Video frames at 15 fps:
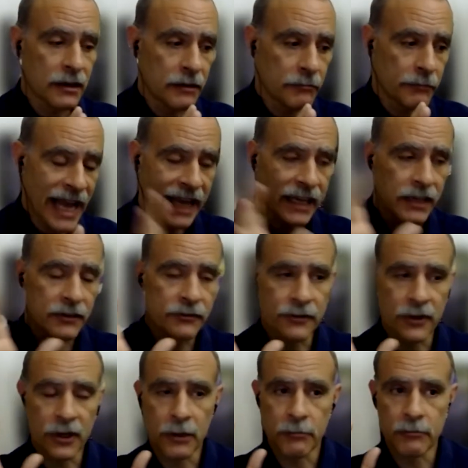back
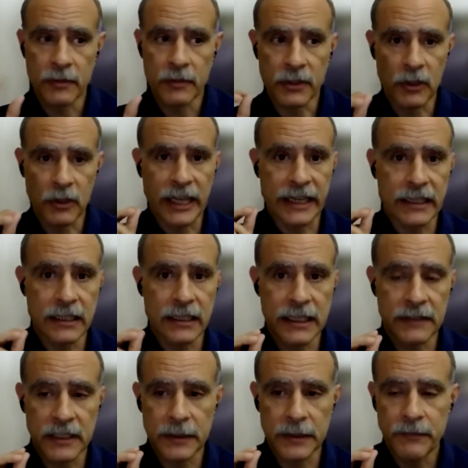from the molecular
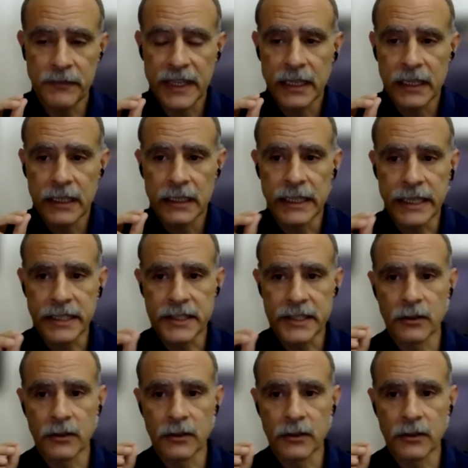level, let's go